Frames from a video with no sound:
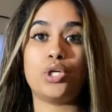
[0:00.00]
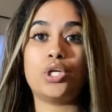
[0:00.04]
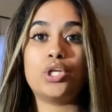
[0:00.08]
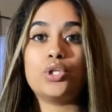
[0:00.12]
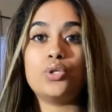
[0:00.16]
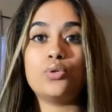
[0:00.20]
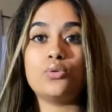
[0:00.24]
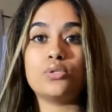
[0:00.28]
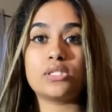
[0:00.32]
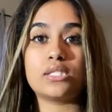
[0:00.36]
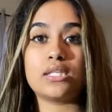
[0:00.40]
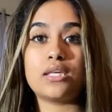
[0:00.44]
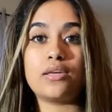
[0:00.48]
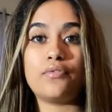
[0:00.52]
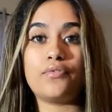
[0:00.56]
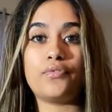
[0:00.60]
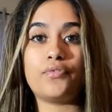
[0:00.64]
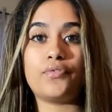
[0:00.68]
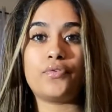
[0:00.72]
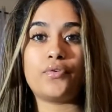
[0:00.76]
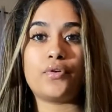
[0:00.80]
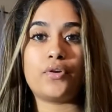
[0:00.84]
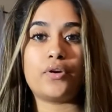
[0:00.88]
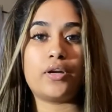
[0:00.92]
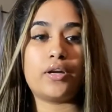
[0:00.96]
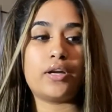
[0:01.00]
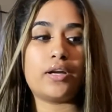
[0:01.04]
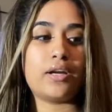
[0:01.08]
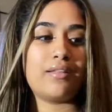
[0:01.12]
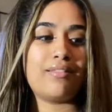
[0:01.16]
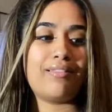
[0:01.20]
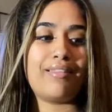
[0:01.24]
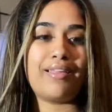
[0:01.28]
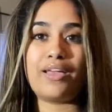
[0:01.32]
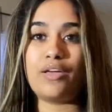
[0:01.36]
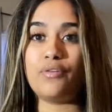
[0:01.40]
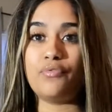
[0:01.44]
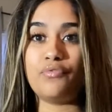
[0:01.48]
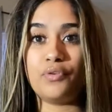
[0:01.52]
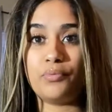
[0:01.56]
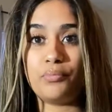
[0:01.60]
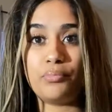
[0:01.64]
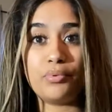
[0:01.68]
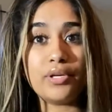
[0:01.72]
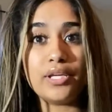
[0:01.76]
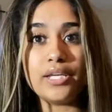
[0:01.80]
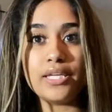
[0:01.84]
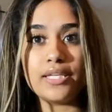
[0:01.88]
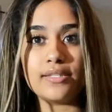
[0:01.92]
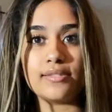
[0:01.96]
use it for like a
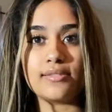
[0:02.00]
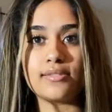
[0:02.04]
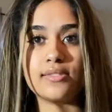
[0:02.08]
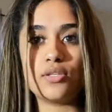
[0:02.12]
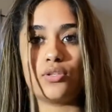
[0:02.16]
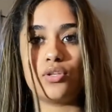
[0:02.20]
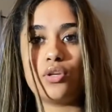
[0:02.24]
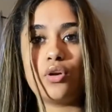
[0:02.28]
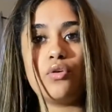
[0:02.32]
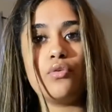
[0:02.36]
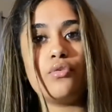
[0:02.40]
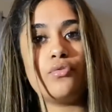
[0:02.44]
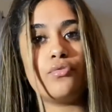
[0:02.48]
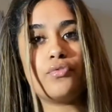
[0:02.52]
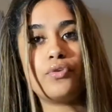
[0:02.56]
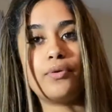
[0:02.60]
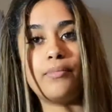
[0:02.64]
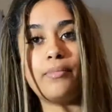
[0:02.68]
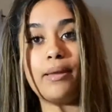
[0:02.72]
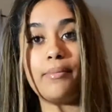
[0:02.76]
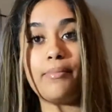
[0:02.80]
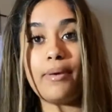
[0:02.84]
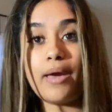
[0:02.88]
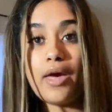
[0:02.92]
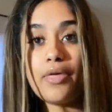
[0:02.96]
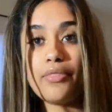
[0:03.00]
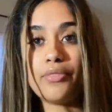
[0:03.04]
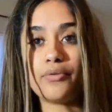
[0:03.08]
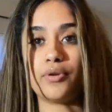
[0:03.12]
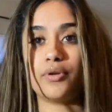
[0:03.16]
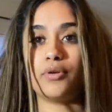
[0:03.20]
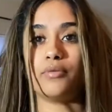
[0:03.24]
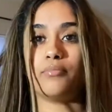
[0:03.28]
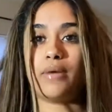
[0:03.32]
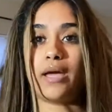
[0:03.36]
Febreze, you know, for my bathroom.